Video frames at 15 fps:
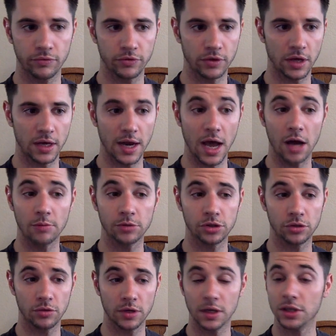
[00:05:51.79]
Okay, now I'm
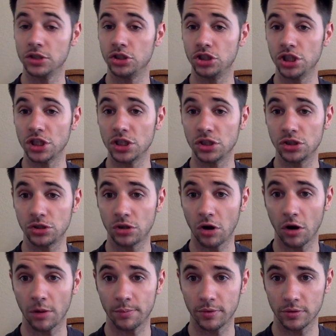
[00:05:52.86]
showing a G
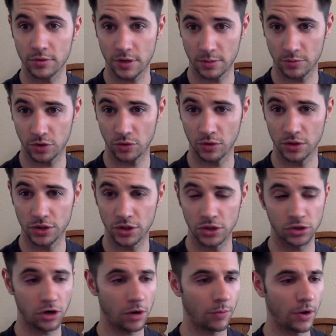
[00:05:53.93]
sharp. Okay, I'm showing a G
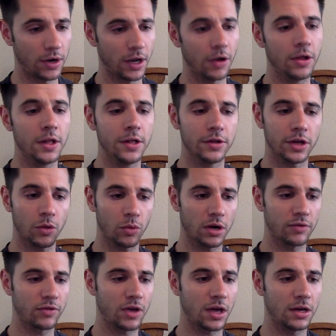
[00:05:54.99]
sharp right now. Now what
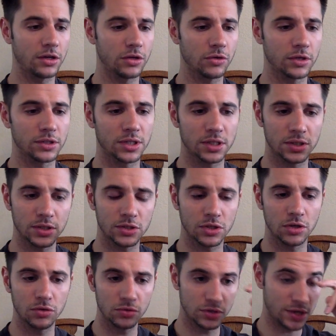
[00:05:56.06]
I've got to do is, this is
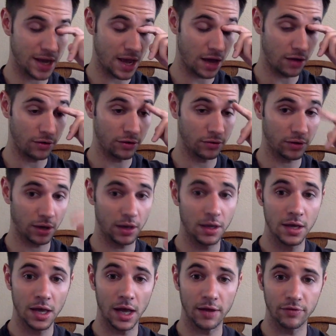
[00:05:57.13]
tuned down, okay?
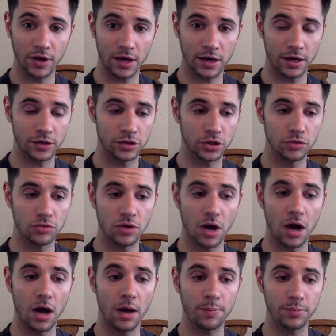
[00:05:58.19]
I've got to tune
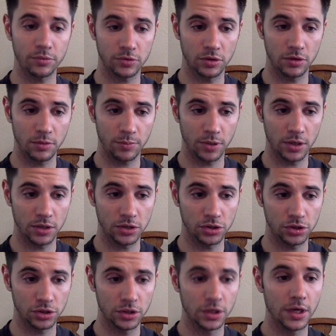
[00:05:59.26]
up to the
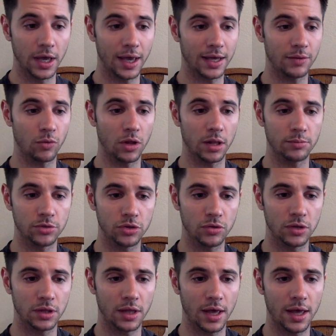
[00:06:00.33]
pitch, and while I'm
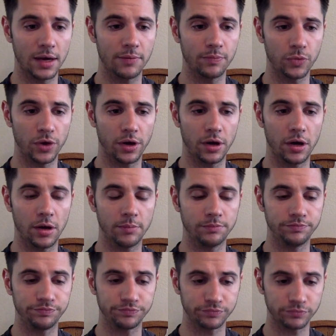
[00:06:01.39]
doing that,
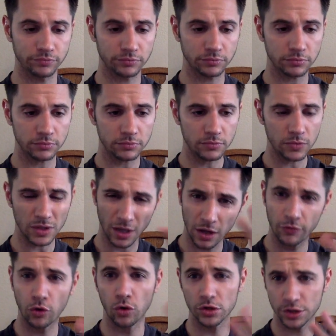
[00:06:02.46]
of
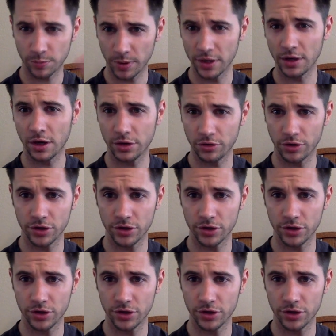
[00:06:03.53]
course, depending on your